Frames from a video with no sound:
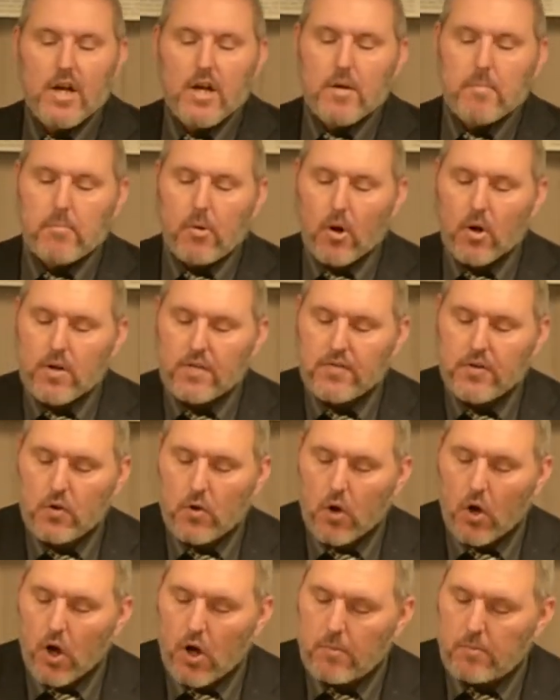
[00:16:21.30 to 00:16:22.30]
Part of
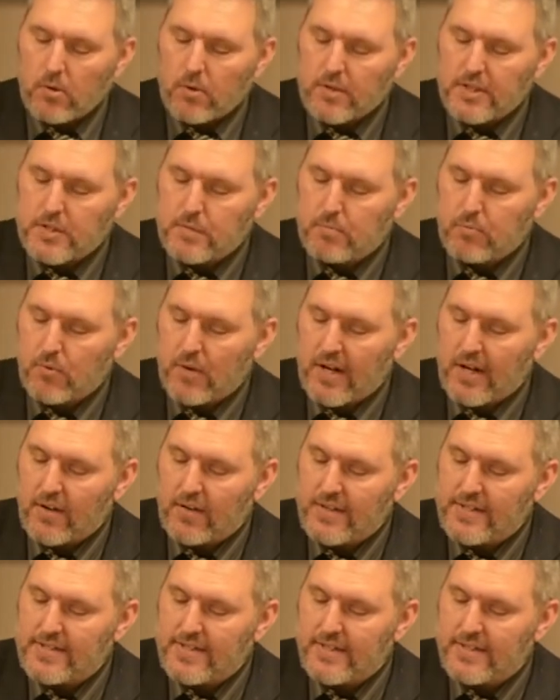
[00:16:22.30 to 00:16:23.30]
your armor is
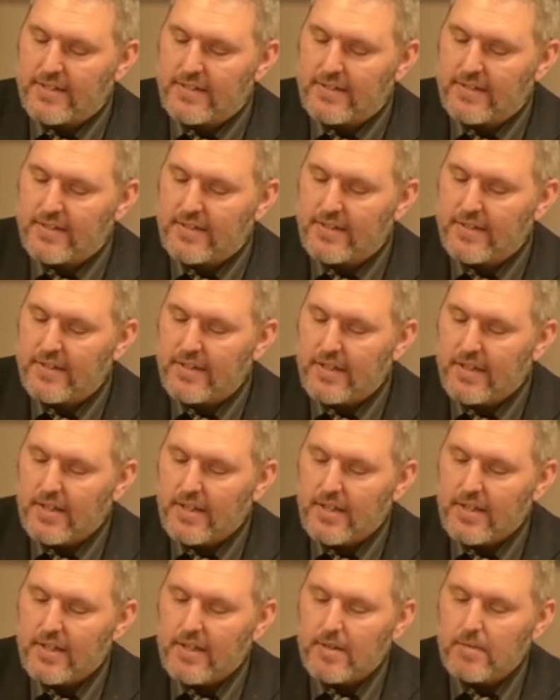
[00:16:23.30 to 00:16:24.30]
prayer, isn't it?
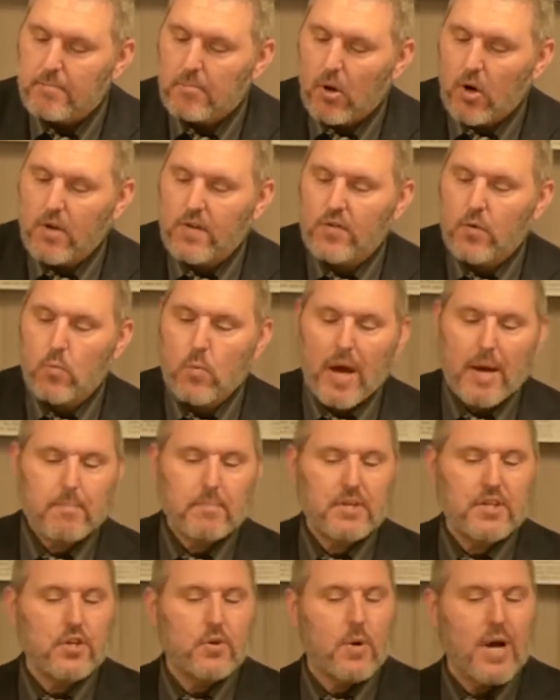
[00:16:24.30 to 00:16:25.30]
Part of the
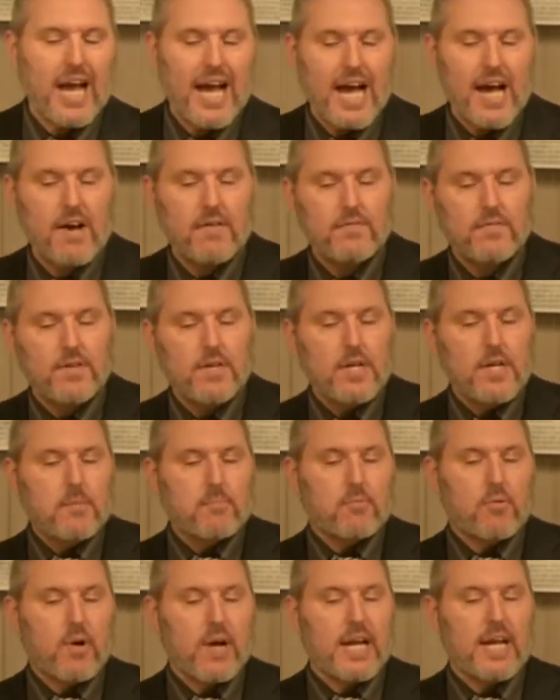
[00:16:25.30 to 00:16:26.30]
weapon you have.
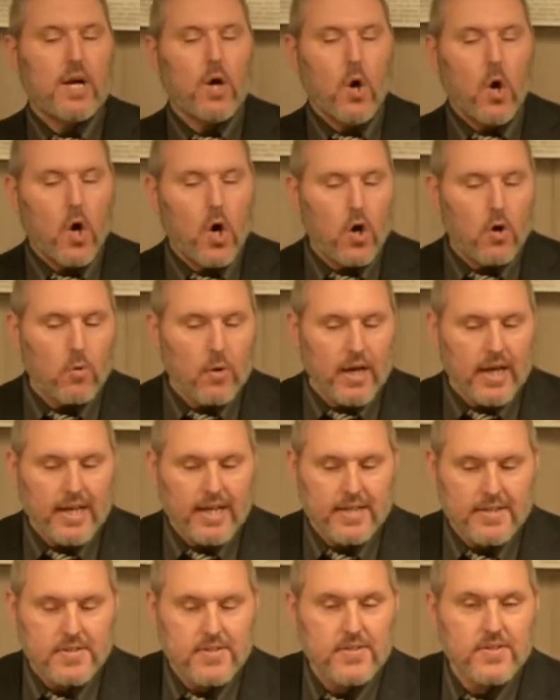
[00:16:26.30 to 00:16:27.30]
Praying
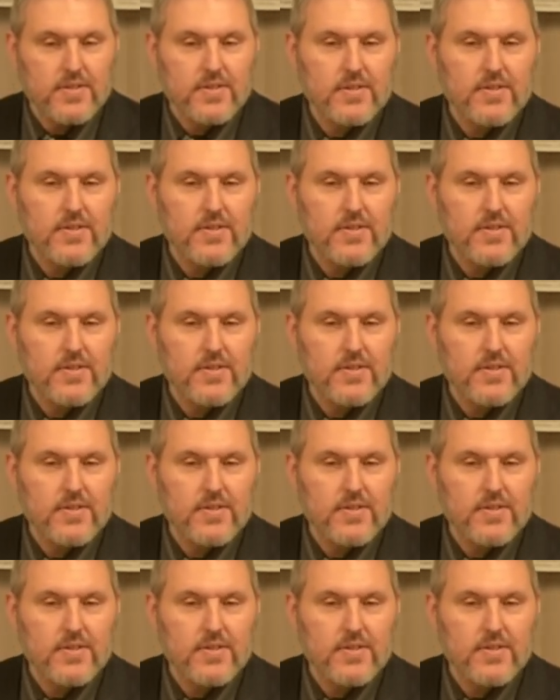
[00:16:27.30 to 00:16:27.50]
always